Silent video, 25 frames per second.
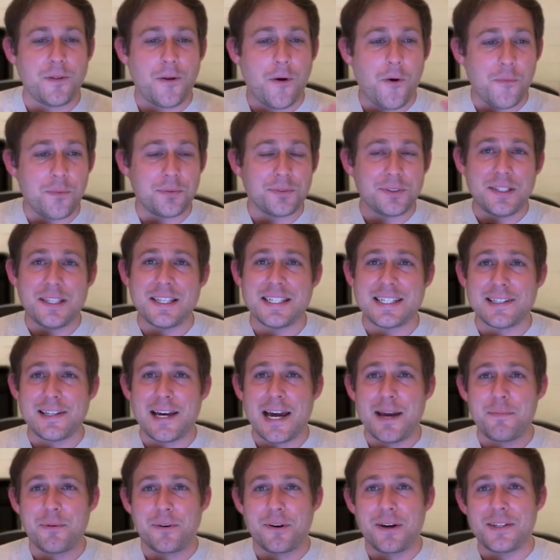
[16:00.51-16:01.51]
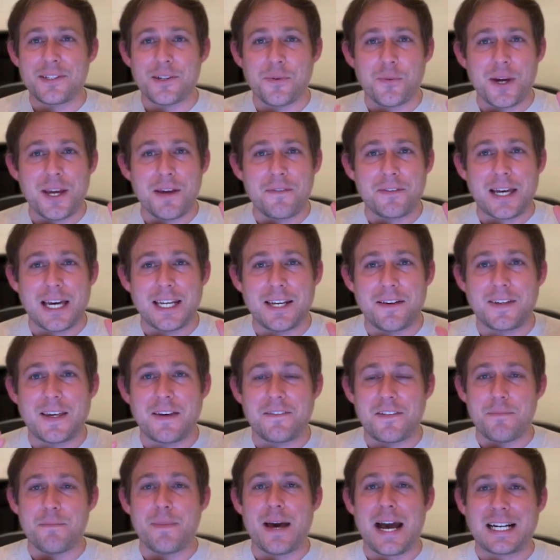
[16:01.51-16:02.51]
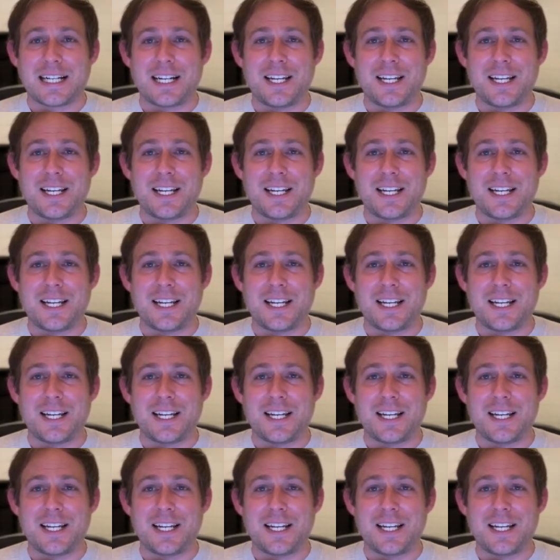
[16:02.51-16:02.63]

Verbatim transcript: Hopefully this library is a way of kind of giving back